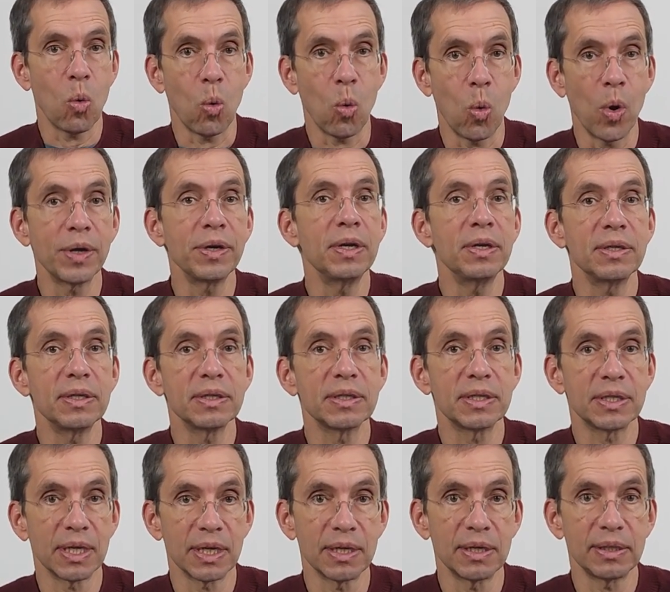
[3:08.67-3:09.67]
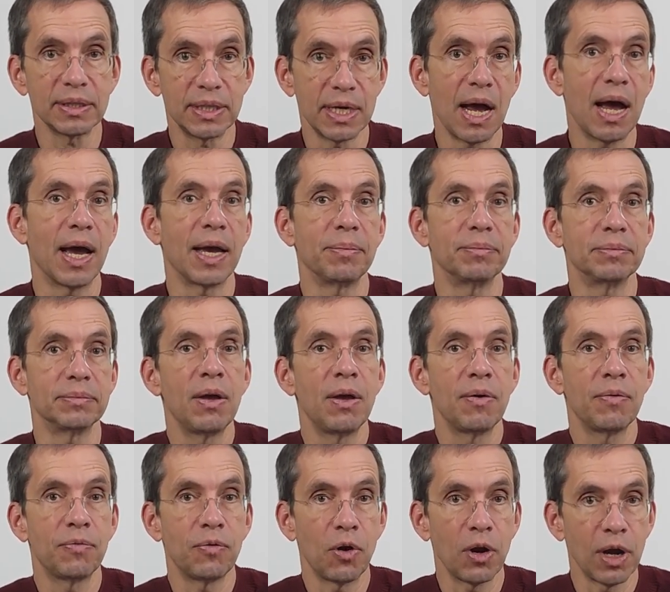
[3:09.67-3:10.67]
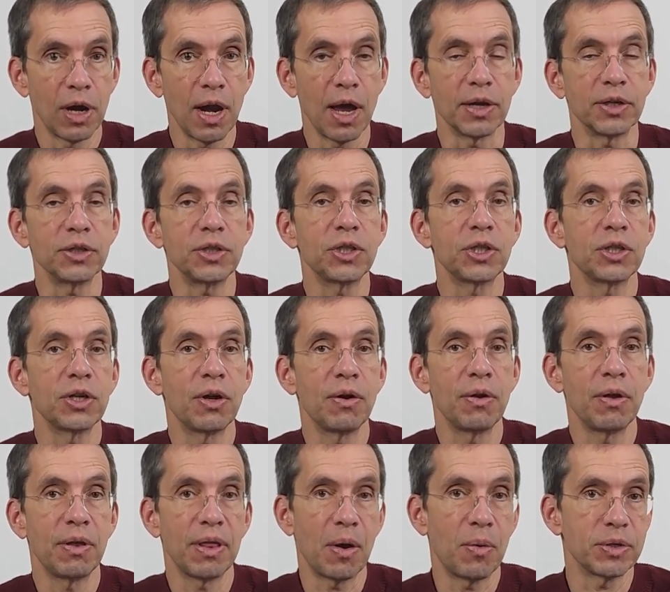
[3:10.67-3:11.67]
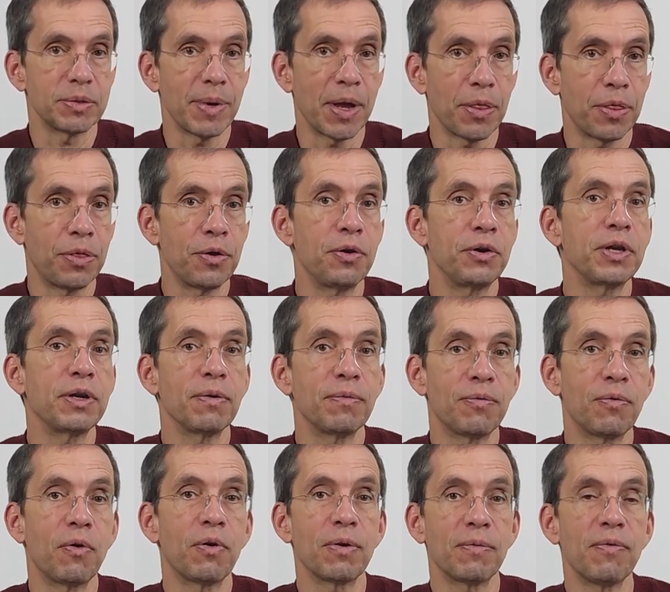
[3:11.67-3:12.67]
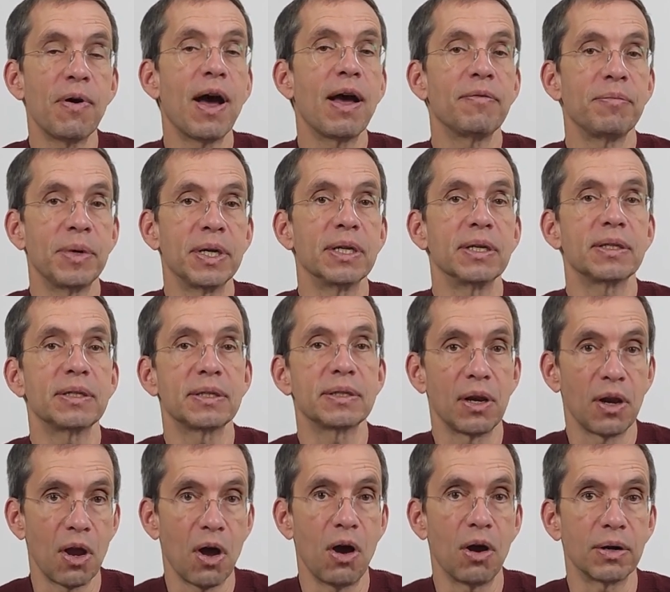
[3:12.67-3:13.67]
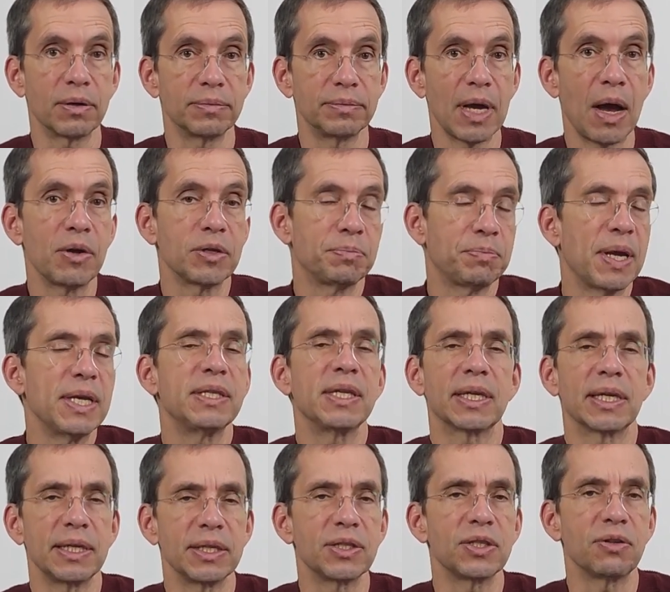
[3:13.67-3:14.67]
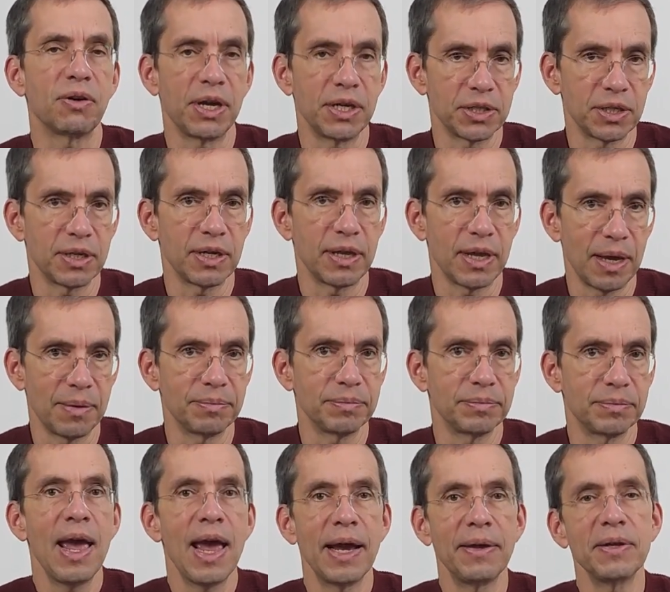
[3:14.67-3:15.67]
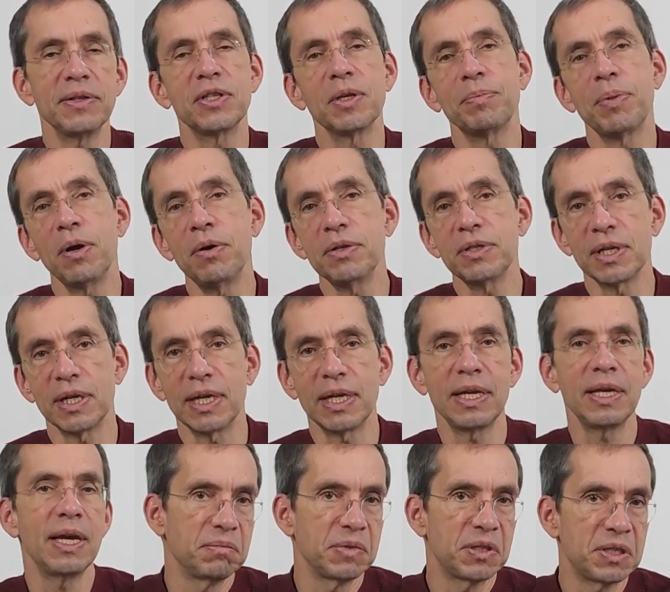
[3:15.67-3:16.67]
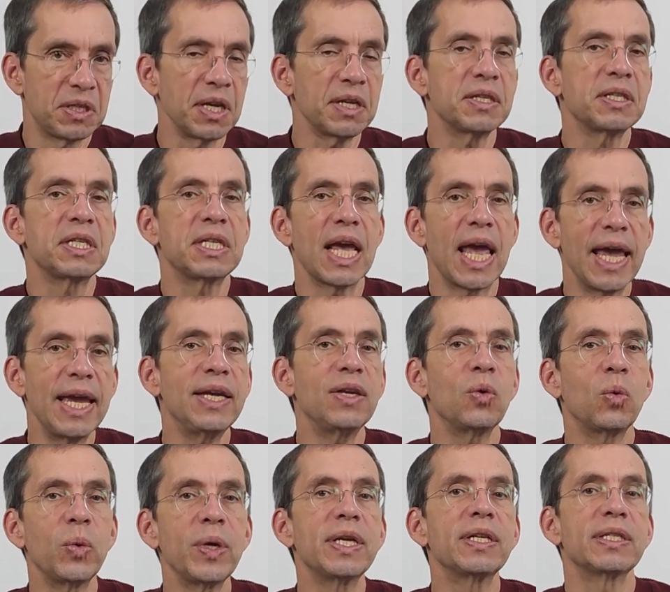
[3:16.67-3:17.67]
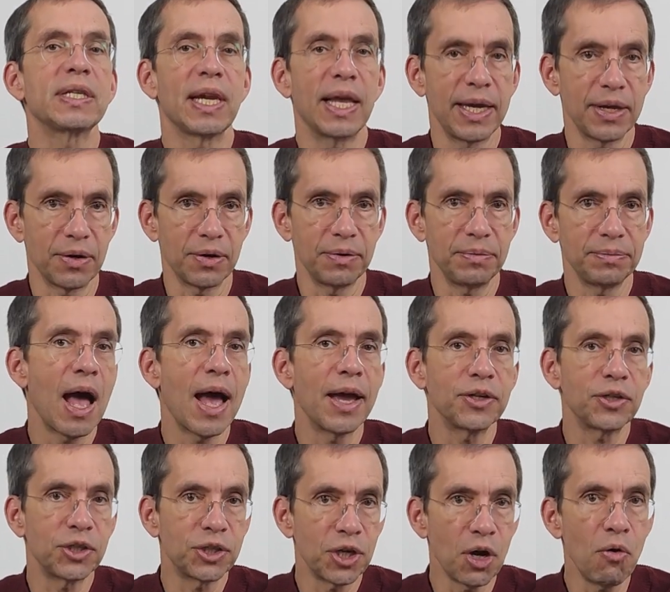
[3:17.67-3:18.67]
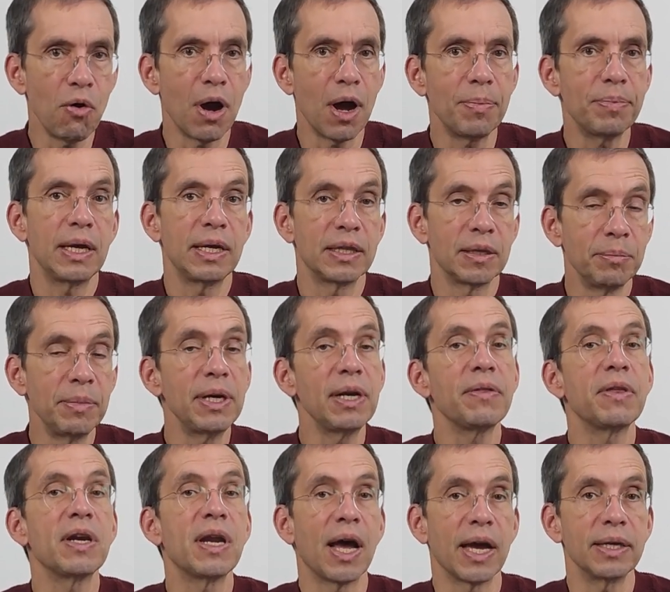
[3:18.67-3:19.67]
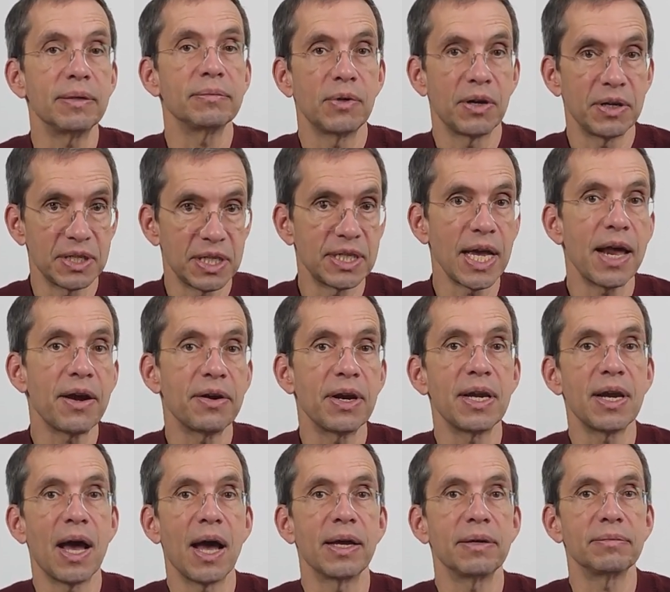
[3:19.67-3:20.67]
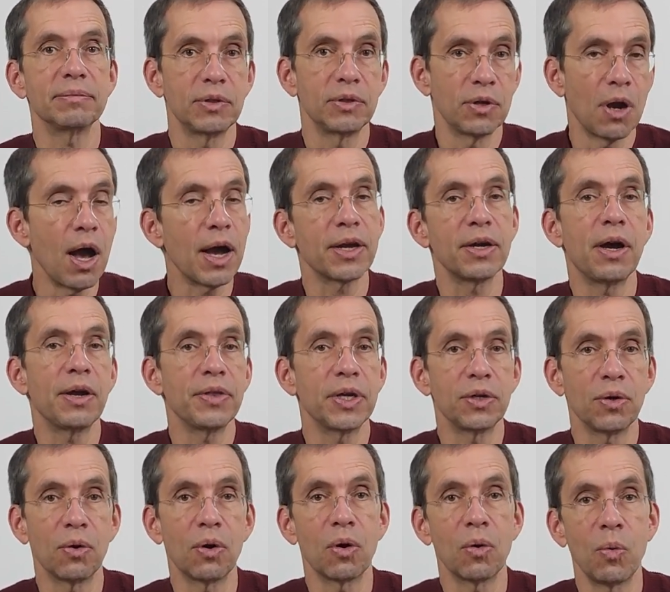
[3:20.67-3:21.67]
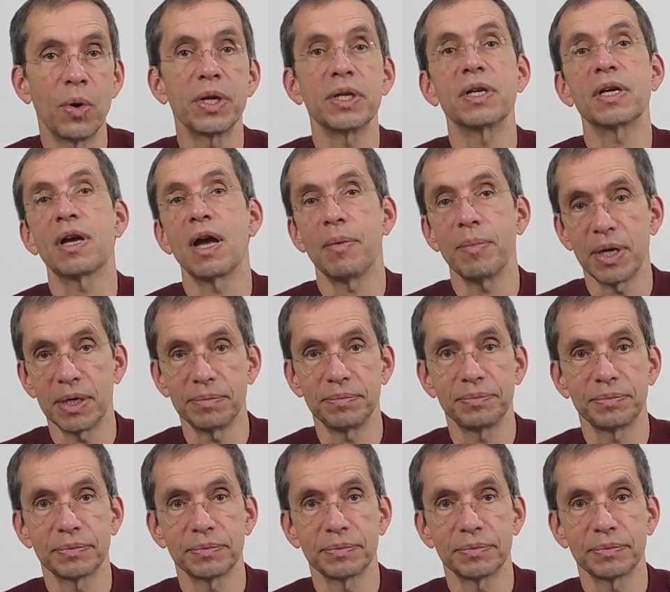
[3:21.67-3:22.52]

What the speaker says: one single time for a lunch that was about 30 to 45 minutes long. I was basically a stranger to them. And then supposedly 6 to 8 weeks later, I show up in the middle of the night on a Saturday night, knocking on their door, wanting to come in.